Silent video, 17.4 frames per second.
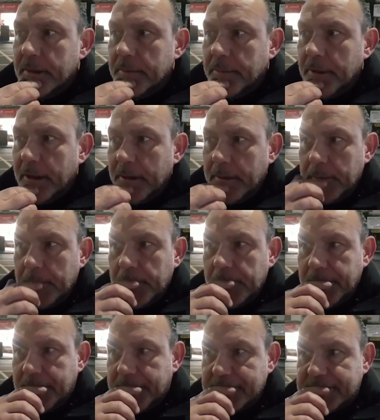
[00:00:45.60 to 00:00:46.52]
But
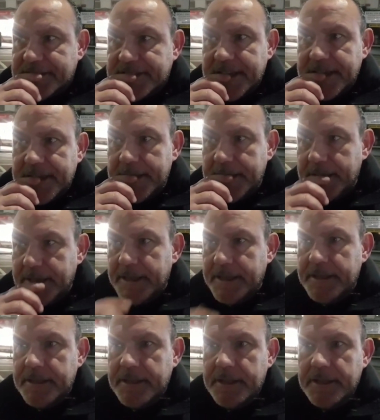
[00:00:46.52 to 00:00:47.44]
you could see
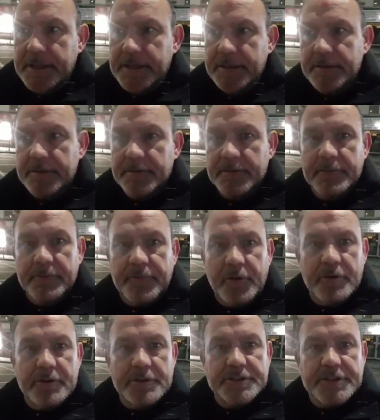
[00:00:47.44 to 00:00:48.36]
in the
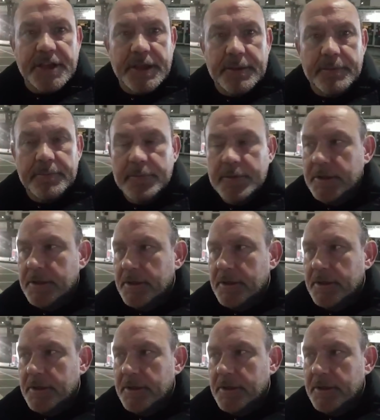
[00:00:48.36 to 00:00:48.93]
Forest team